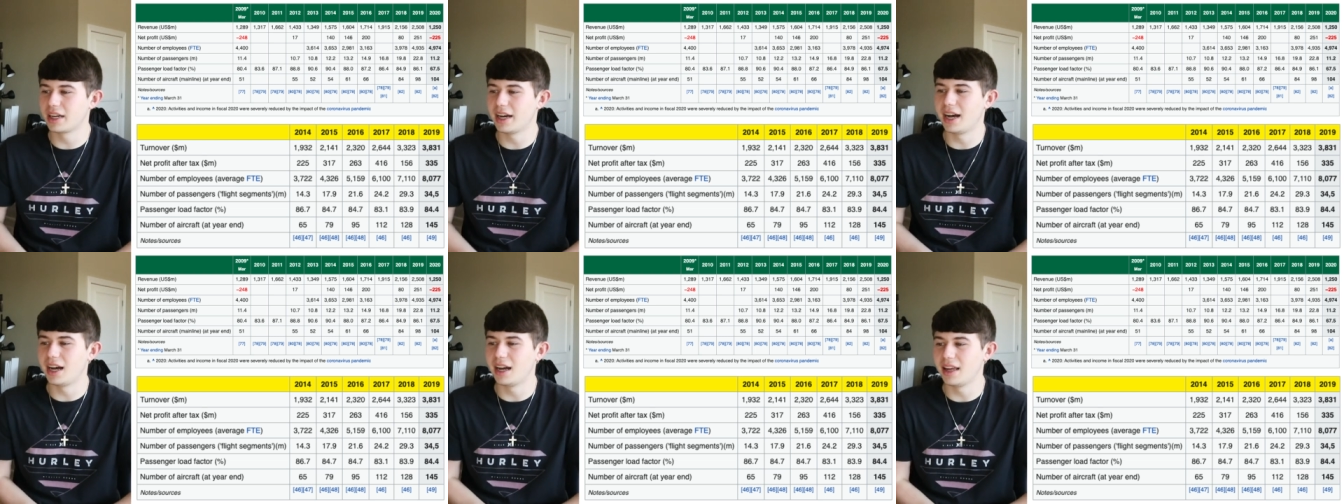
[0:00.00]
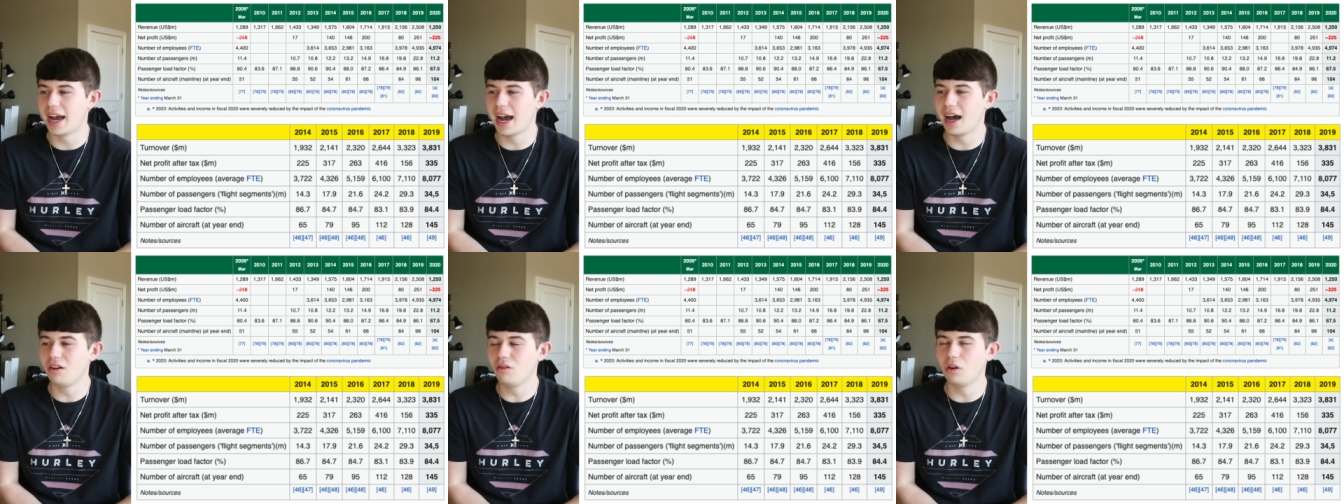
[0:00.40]

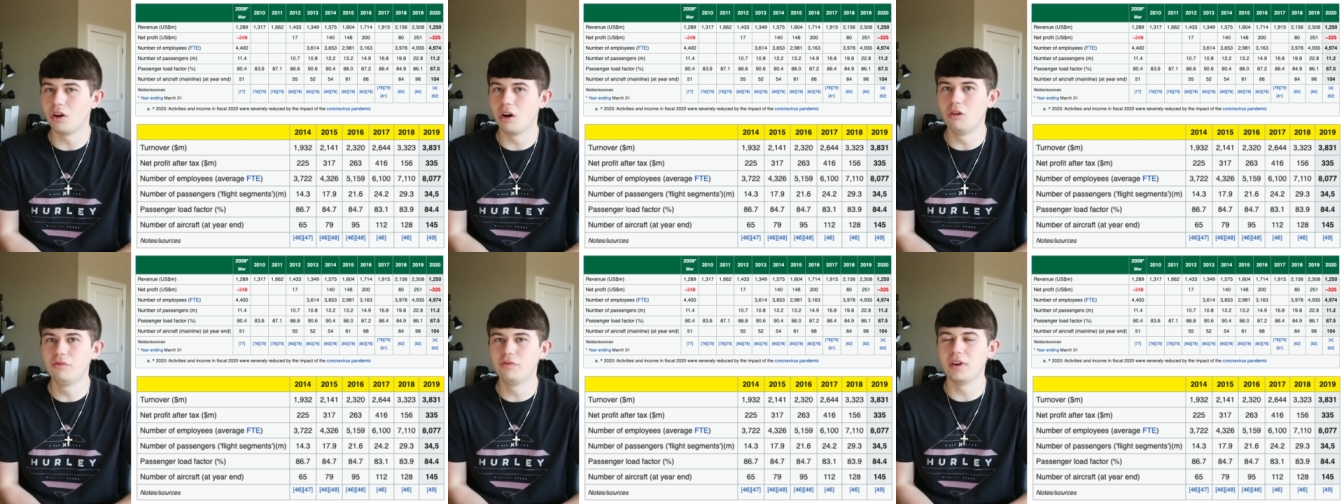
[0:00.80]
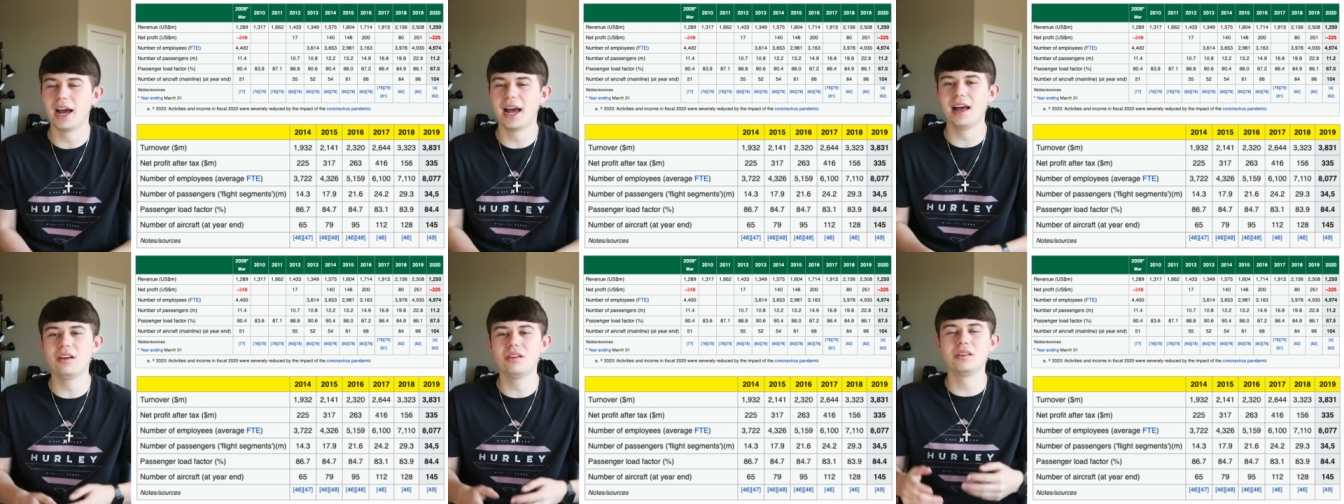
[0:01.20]
how
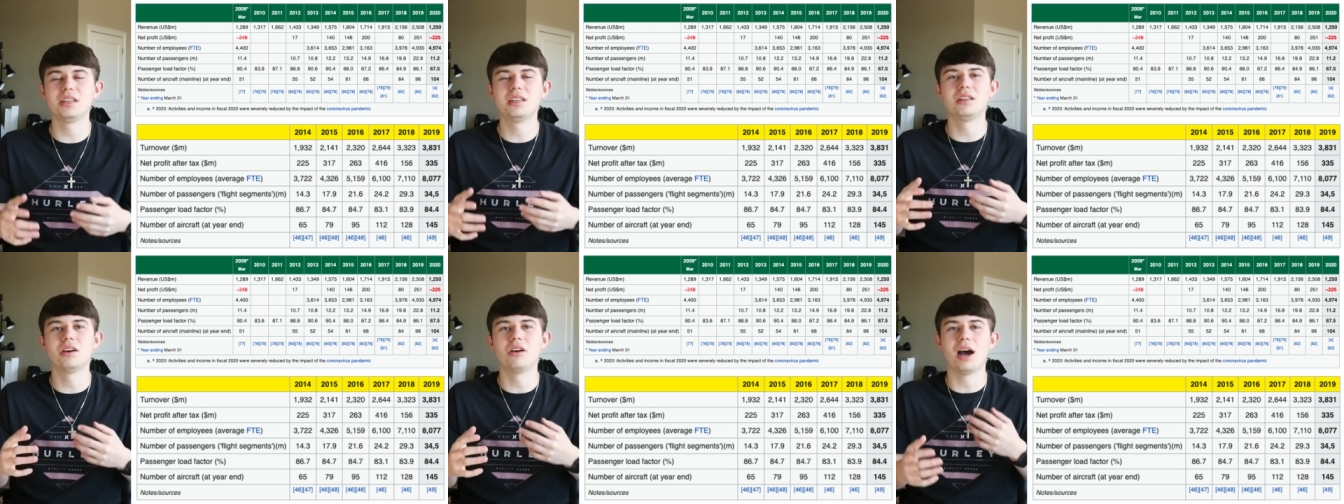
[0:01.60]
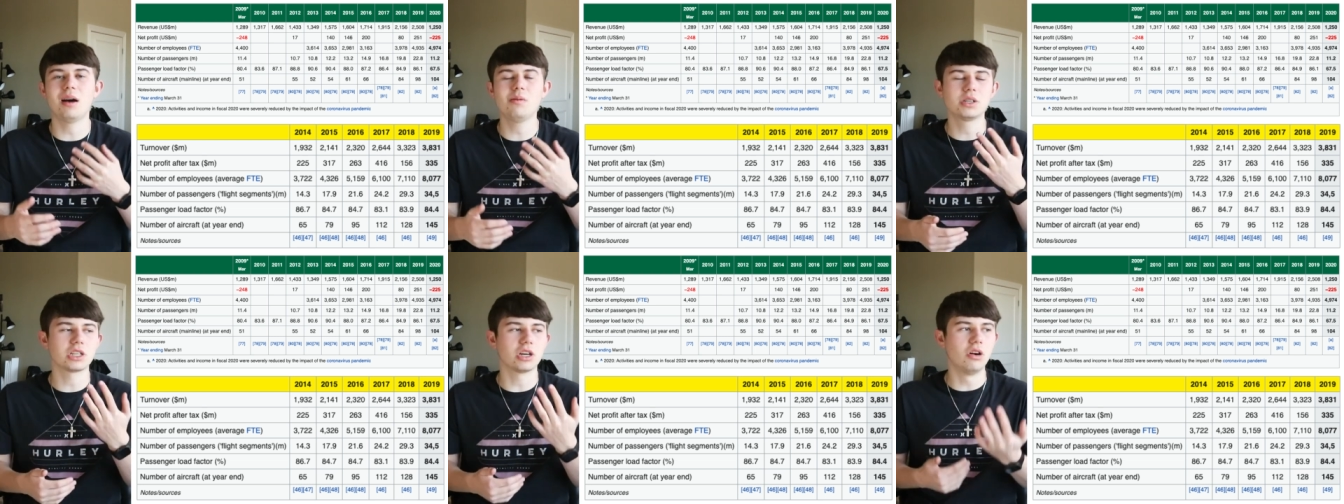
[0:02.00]

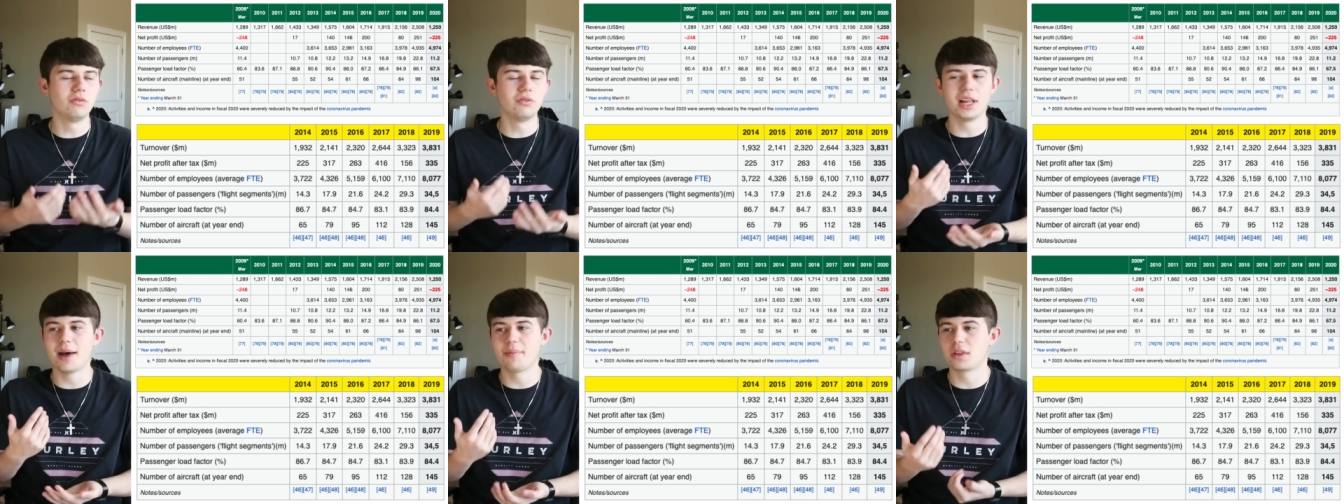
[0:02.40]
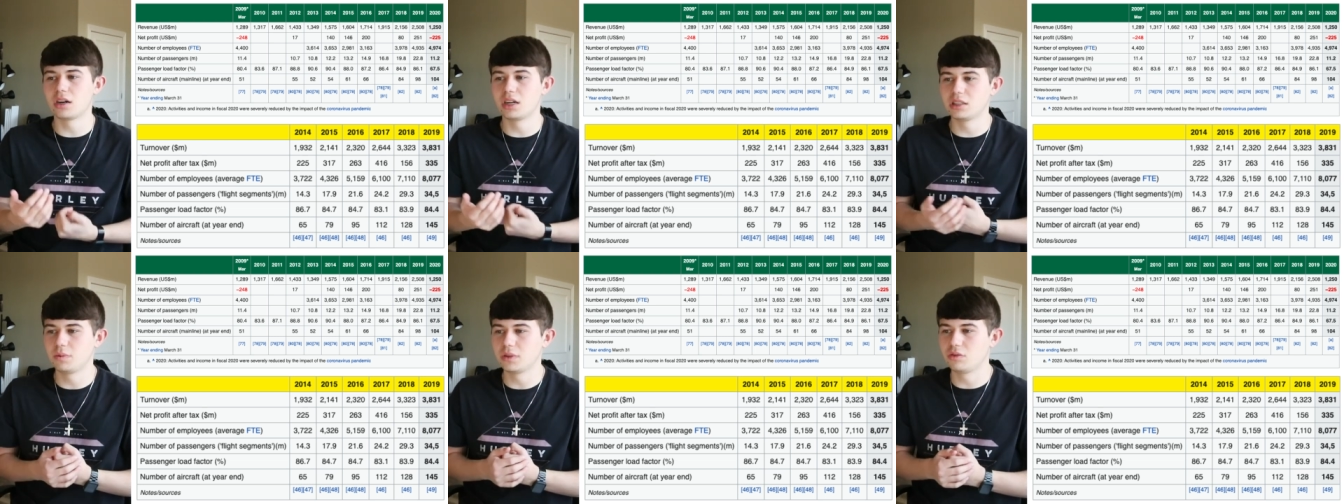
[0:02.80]
much overlap
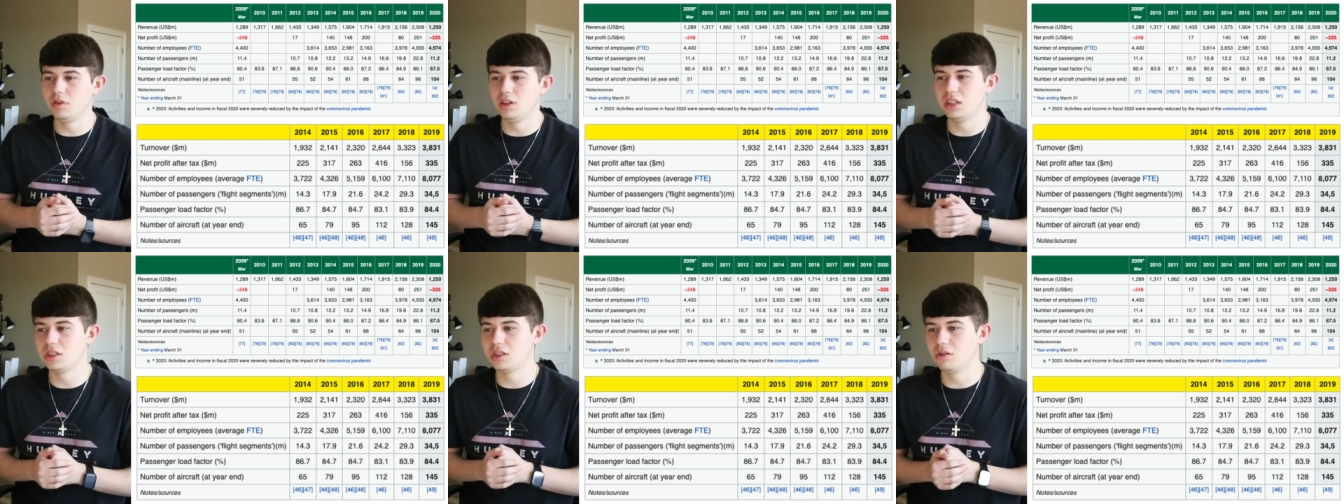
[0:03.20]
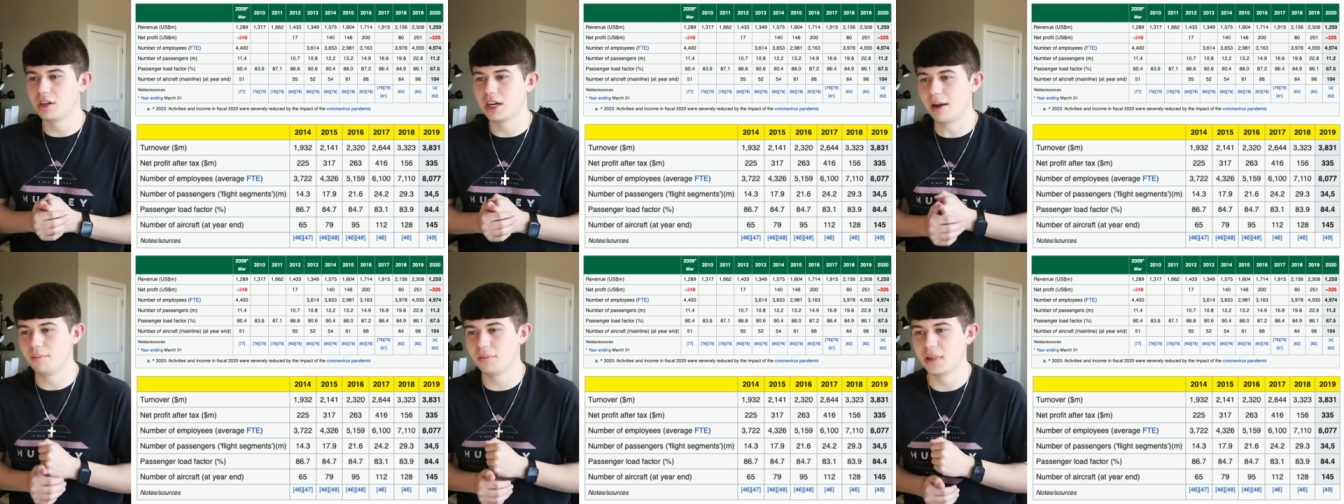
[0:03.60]
there is between these two
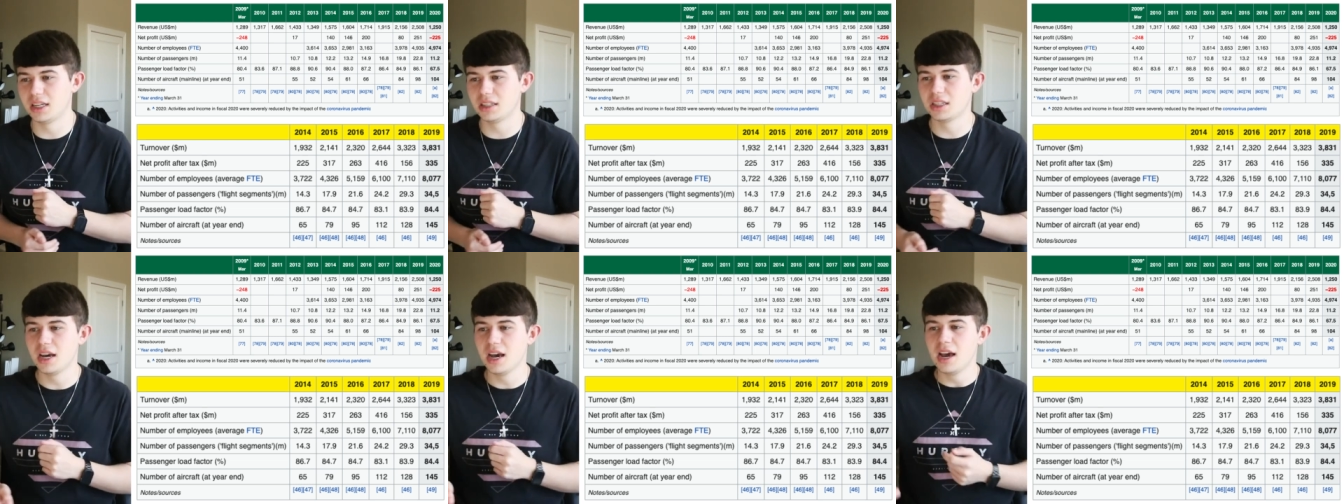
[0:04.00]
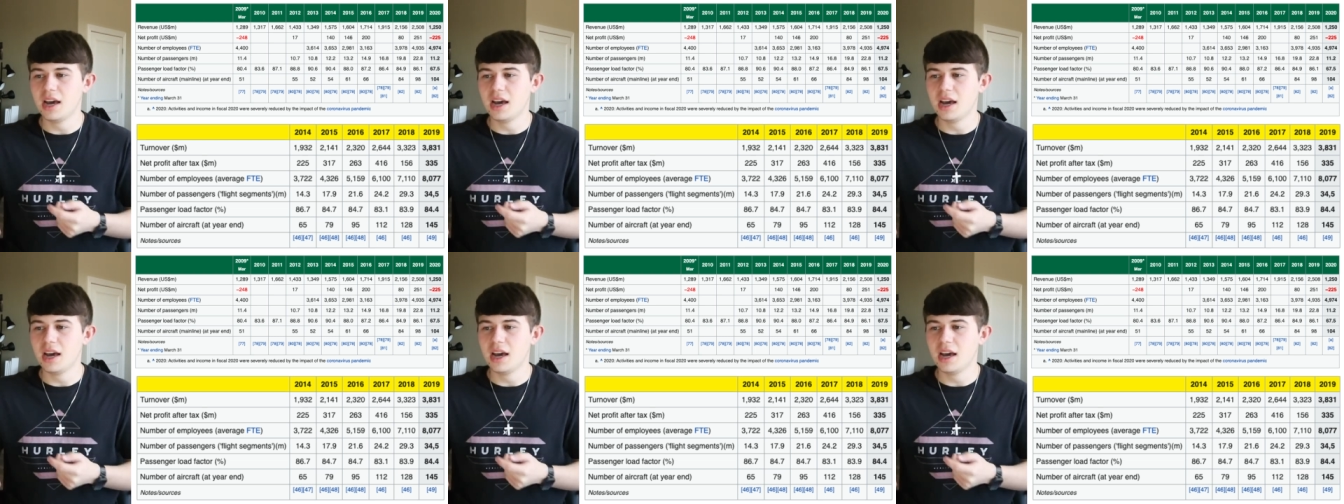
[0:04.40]
companies.